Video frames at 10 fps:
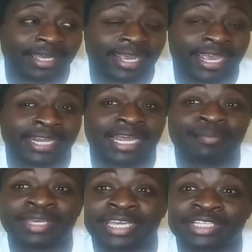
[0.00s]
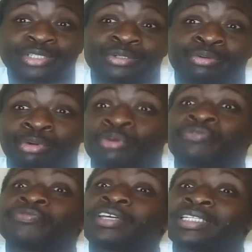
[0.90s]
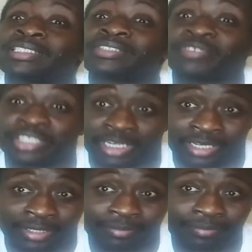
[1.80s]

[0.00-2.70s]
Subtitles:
and I began to grow feelings for JM.